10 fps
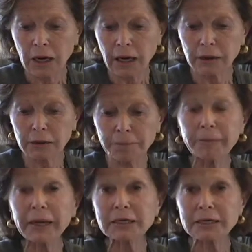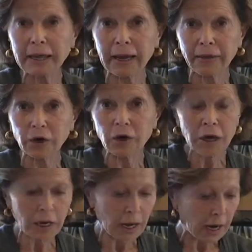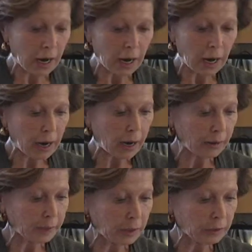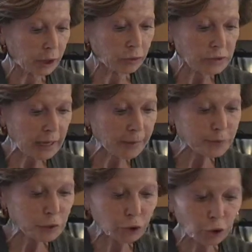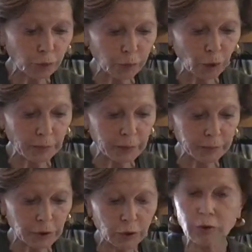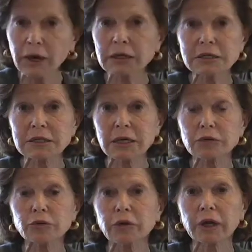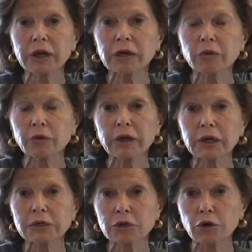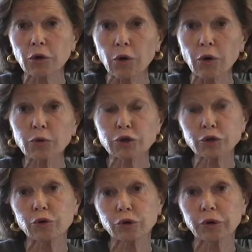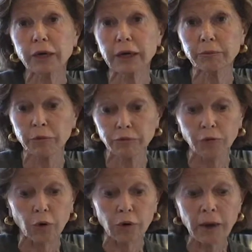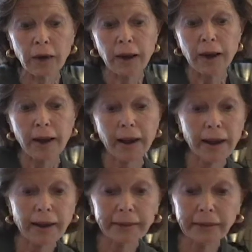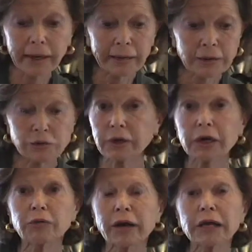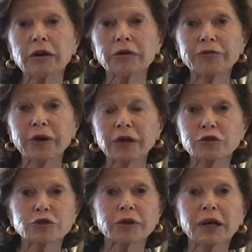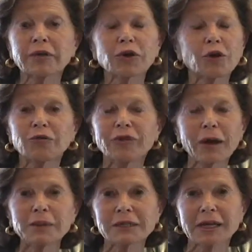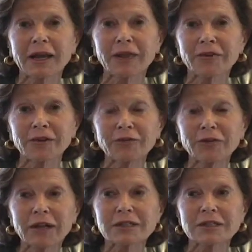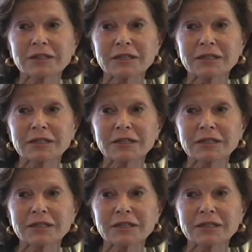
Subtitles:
and meat together. There is absolutely no problem in the United States. You can get ingredients galore, which you couldn't get before. And it's really a great deal of fun because you can have the whole family together and friends at the